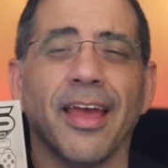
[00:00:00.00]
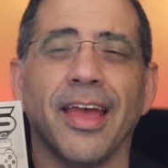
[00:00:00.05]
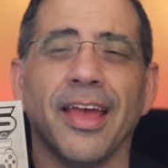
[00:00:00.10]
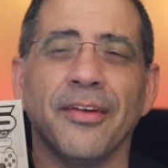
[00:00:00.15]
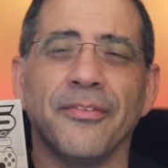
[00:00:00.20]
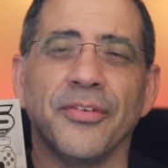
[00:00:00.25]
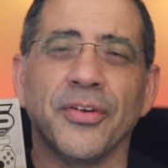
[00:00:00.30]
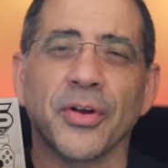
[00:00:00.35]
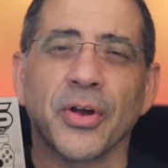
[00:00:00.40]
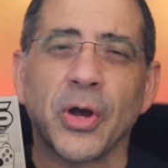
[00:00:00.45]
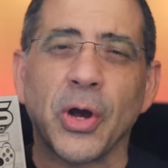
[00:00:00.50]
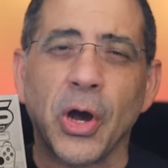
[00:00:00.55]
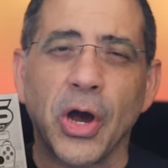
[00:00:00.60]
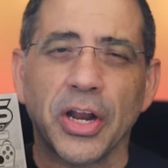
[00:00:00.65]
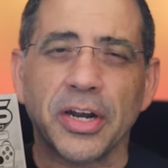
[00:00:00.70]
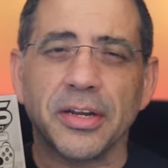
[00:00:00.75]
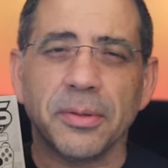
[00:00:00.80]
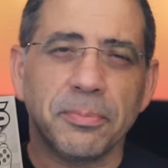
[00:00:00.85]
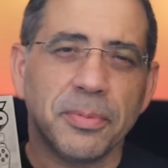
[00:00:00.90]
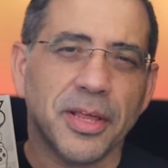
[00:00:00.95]
If you're
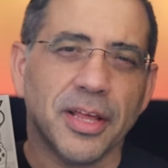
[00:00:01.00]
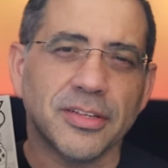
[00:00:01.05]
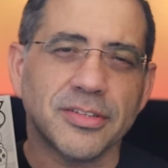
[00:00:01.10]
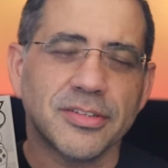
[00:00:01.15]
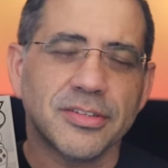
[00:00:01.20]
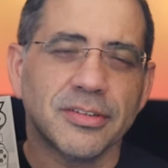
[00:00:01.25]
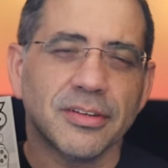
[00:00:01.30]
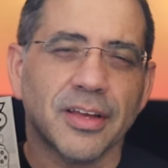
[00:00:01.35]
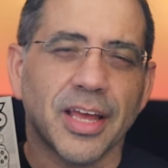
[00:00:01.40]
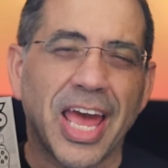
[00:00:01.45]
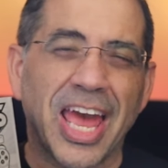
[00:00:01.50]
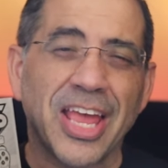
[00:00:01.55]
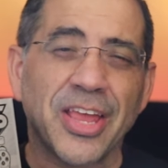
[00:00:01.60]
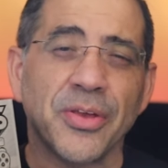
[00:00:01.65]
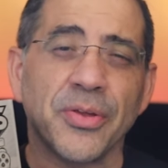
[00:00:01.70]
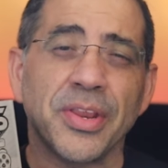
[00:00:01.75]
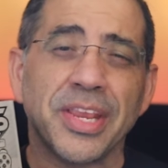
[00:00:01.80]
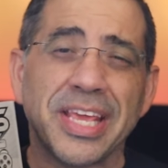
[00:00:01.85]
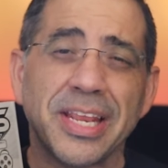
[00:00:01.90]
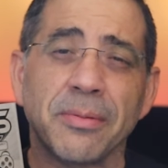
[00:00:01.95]
caught in a pinch and
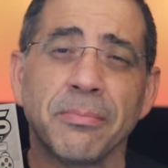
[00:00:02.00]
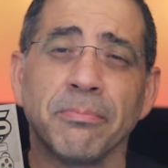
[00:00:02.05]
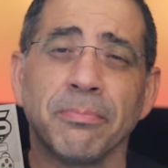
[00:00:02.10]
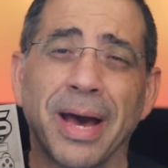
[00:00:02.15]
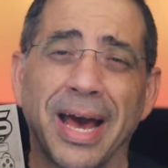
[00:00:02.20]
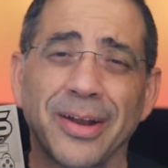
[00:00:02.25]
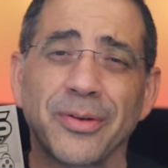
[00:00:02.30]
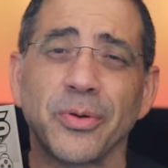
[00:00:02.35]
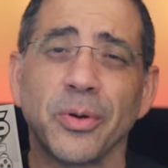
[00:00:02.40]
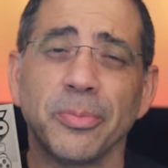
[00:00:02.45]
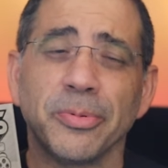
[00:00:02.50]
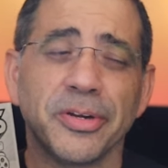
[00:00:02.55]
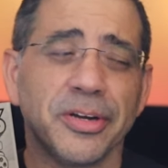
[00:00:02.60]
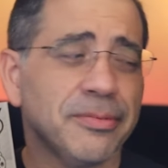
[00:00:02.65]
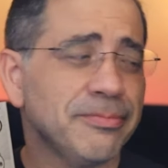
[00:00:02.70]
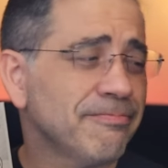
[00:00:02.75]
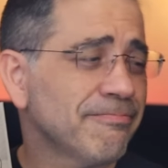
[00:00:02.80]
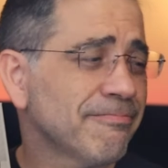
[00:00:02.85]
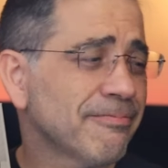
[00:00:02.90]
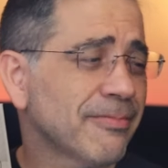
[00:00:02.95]
you need a bottle opener,